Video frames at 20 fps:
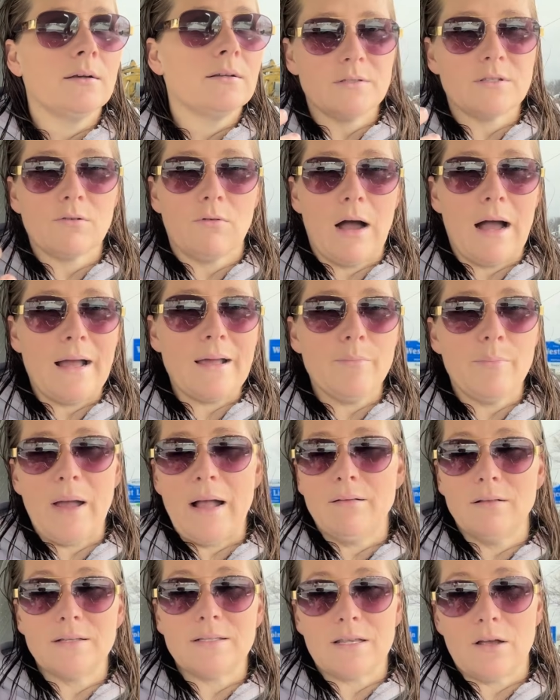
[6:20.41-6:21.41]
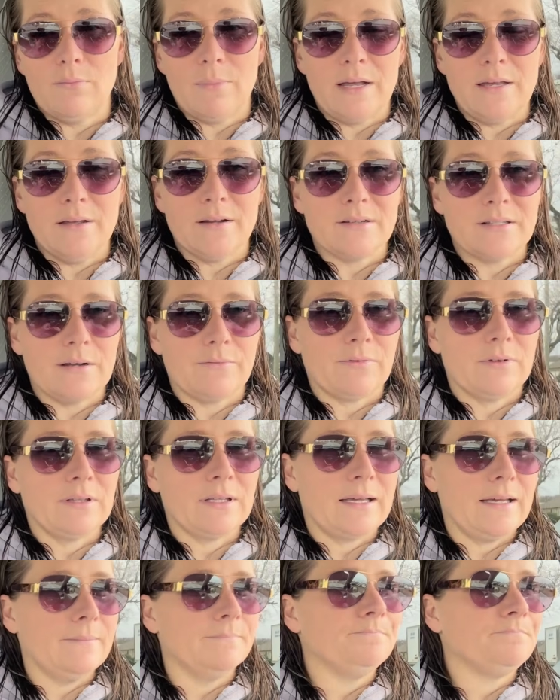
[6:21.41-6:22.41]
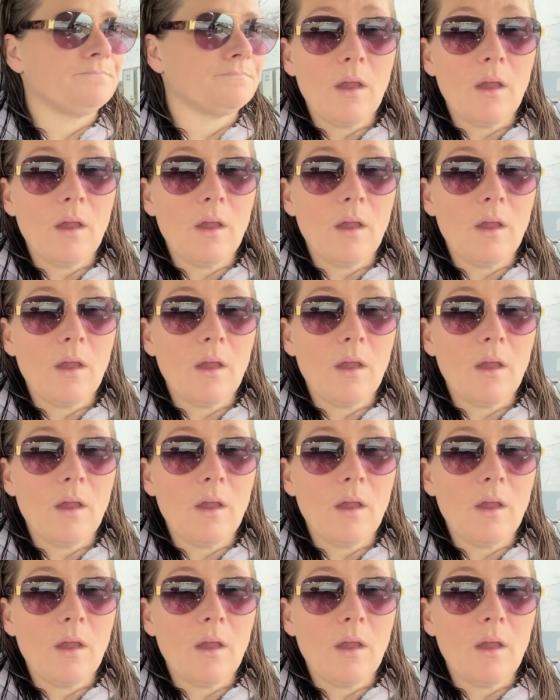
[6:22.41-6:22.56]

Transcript: So I balance out my year differently.